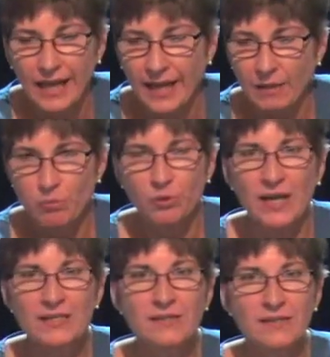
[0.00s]
a
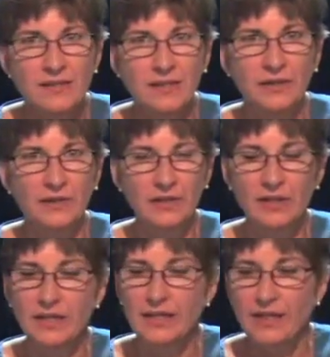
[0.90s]
presence here
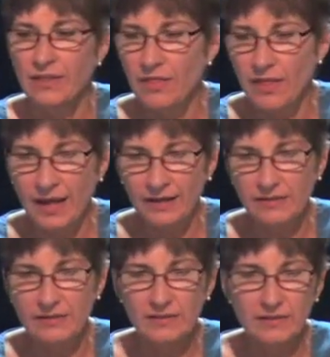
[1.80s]

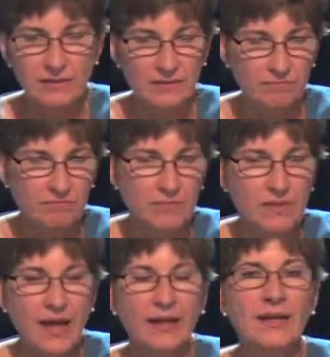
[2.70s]
that
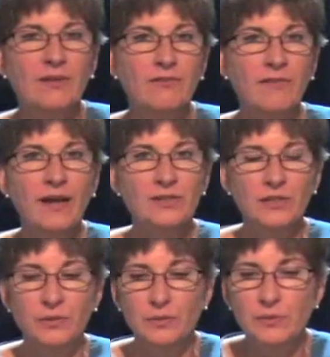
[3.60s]
can affect
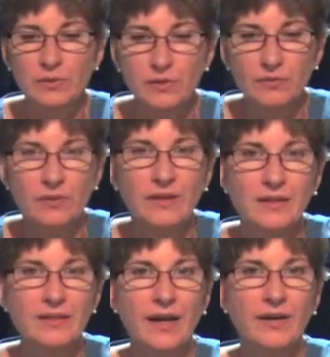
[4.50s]
you for the
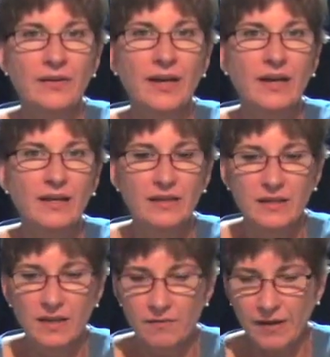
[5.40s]
entire day.
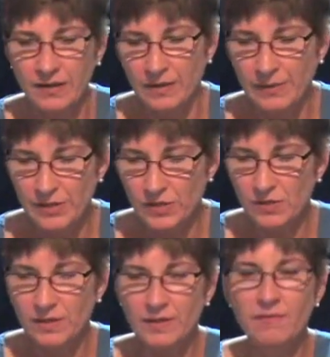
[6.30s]
In fact, I might
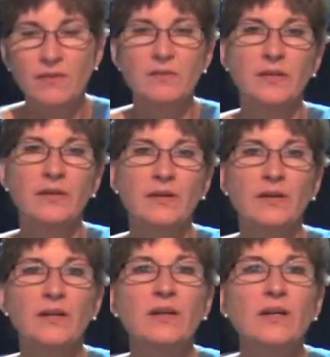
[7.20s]
just leave this here